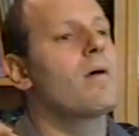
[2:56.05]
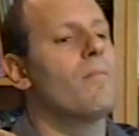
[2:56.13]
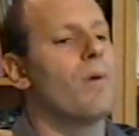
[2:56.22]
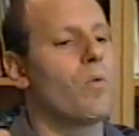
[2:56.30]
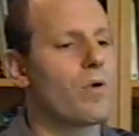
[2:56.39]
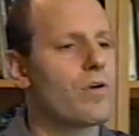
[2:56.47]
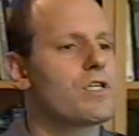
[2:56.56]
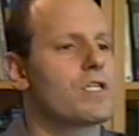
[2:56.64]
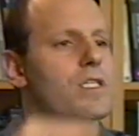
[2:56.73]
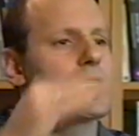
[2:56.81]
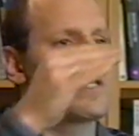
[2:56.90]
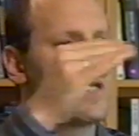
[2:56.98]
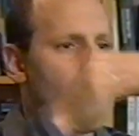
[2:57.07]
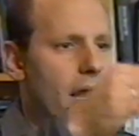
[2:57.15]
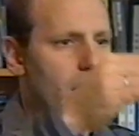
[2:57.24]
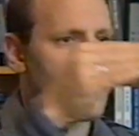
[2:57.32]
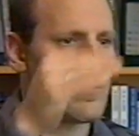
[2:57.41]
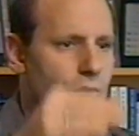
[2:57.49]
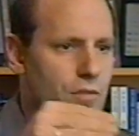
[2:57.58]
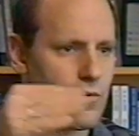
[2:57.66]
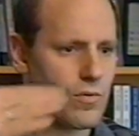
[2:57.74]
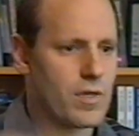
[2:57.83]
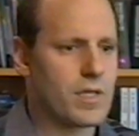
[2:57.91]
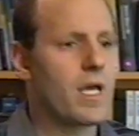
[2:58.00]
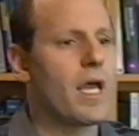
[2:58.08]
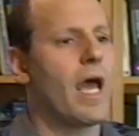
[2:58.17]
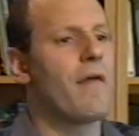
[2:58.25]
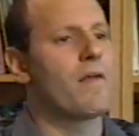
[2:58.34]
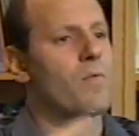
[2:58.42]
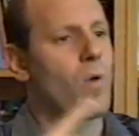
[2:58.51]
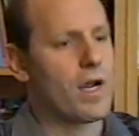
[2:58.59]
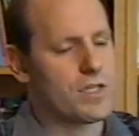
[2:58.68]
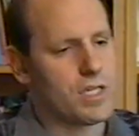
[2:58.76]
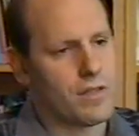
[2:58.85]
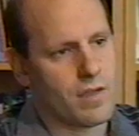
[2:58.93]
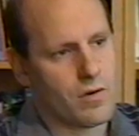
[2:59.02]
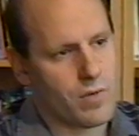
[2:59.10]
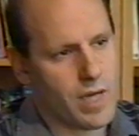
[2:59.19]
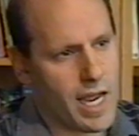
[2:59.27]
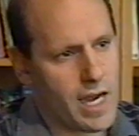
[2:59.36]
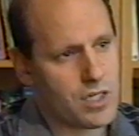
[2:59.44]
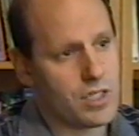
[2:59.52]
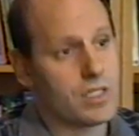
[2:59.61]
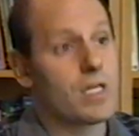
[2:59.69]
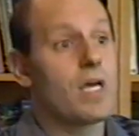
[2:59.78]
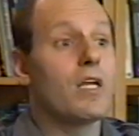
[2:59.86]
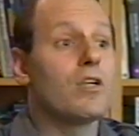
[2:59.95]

but we're just guiding them through it and then watching their reactions.